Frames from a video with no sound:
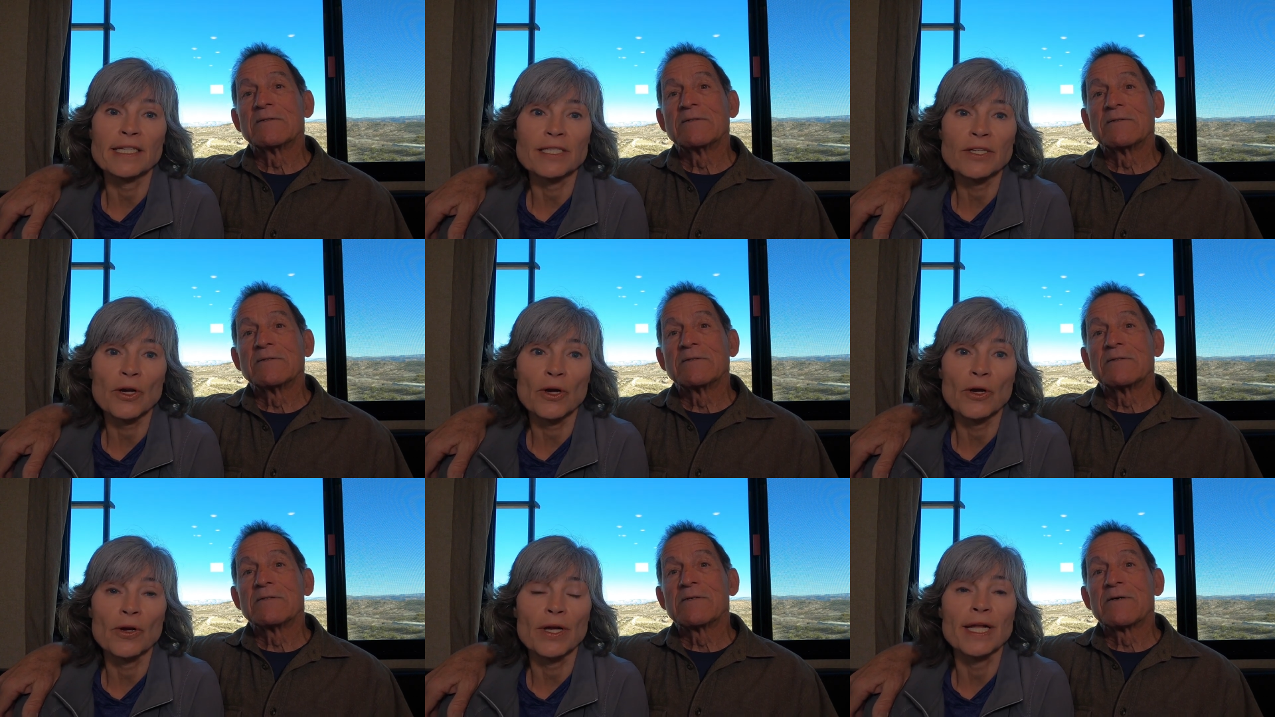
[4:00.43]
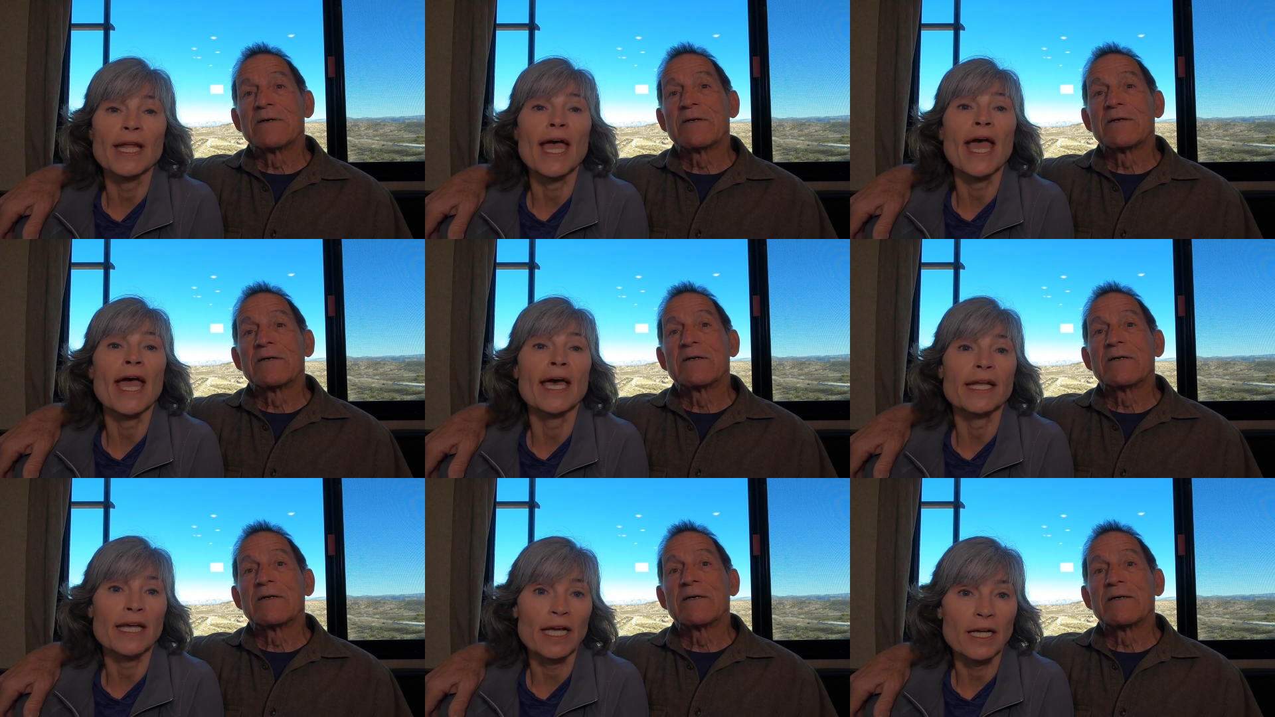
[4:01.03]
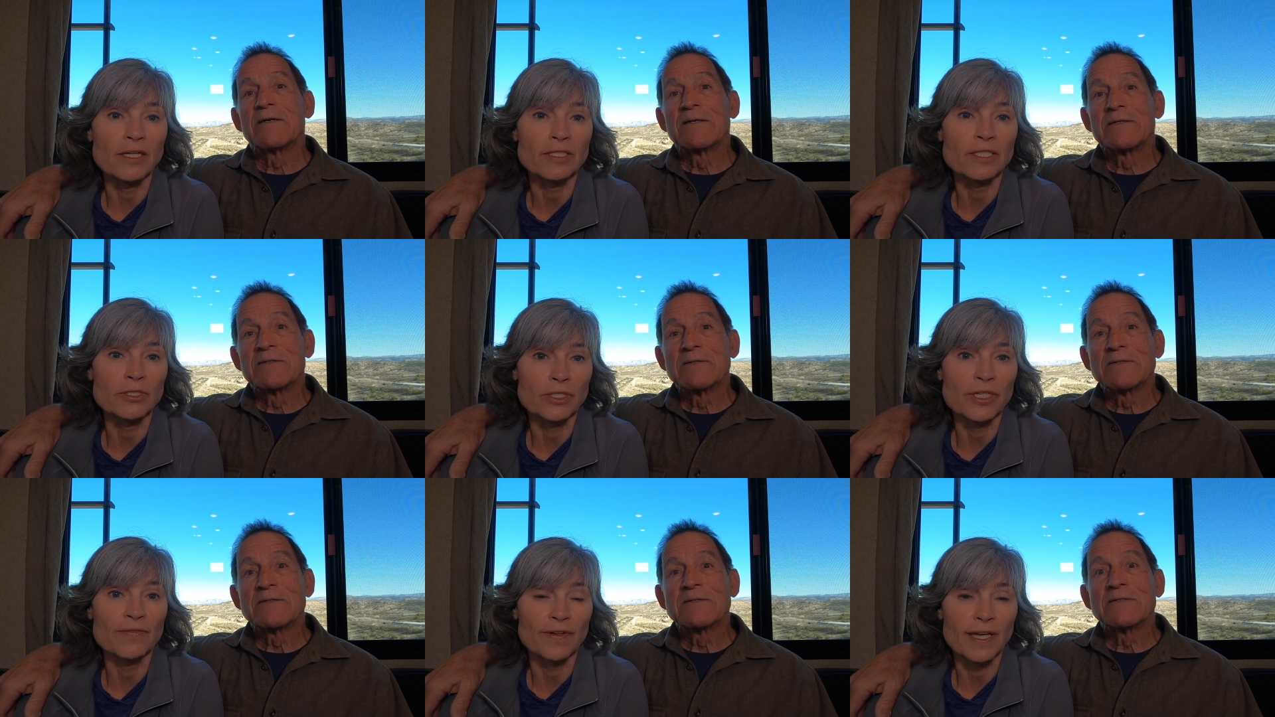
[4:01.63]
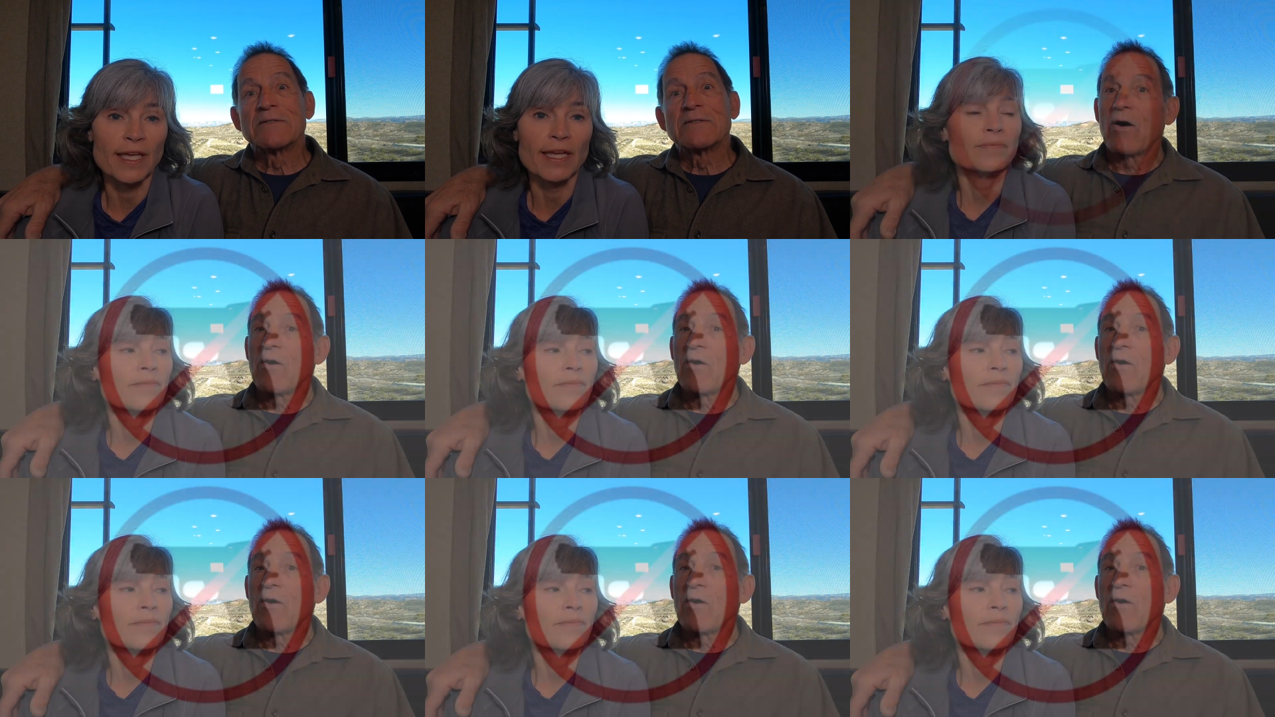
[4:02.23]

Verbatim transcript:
Speaker 1: that is current and a health certificate.